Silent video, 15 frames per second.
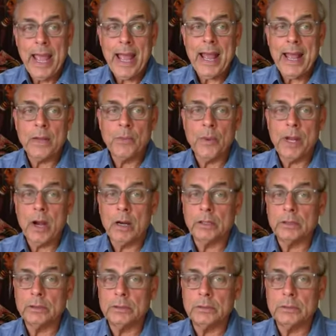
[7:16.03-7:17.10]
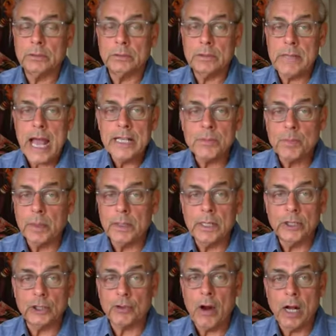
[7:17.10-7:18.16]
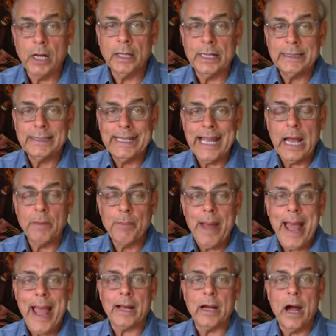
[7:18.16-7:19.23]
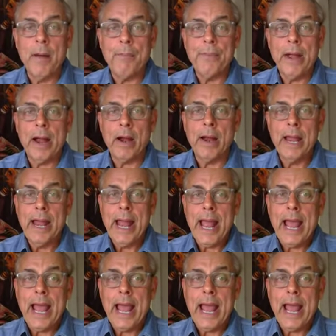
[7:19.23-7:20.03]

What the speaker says: and we are desperately struggling to get back up there.